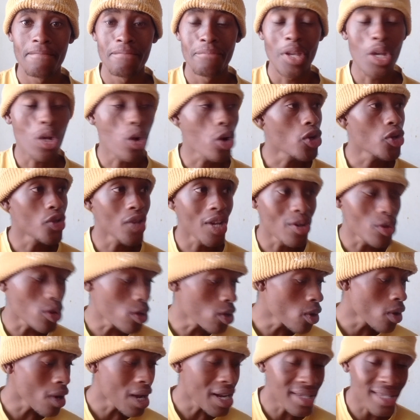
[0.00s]
Because you are
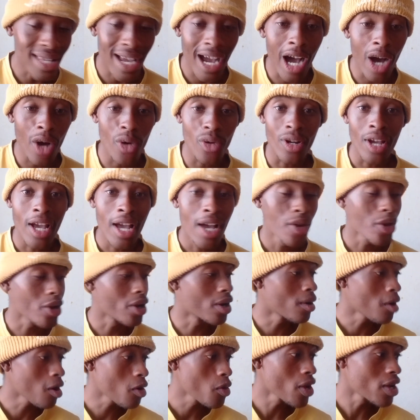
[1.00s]
no longer down.
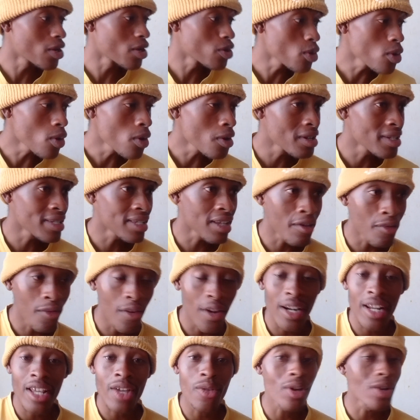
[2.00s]
You are, you are no longer
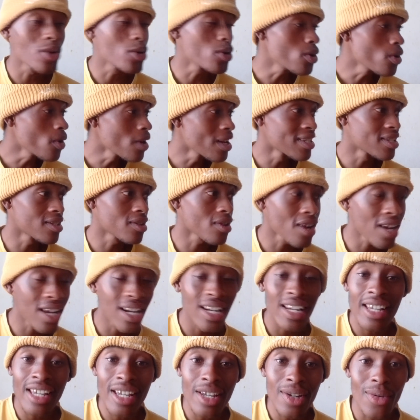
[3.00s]
suffering. You are no longer
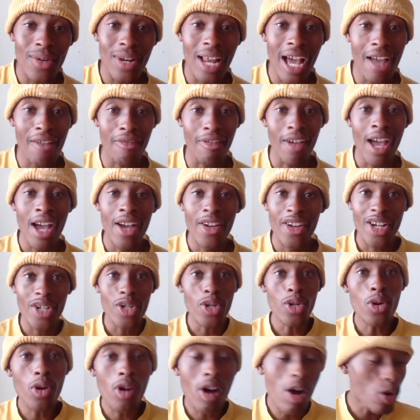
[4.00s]
struggling in your life. You are
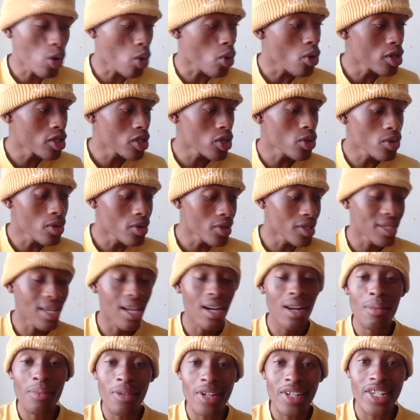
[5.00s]
no longer going through those
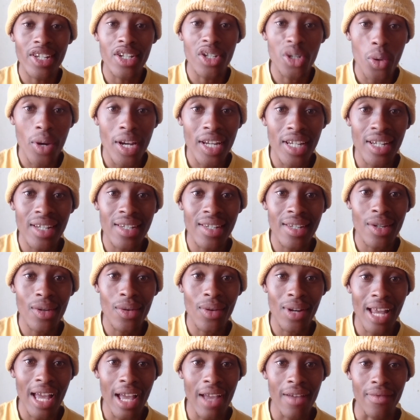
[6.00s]
terrible situations in
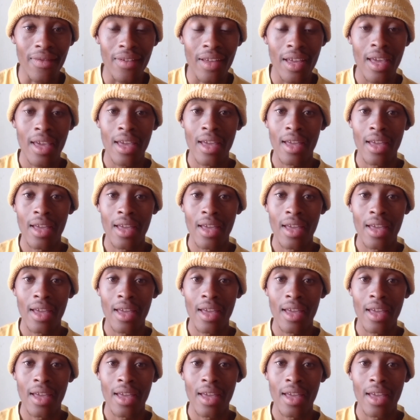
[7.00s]
your life.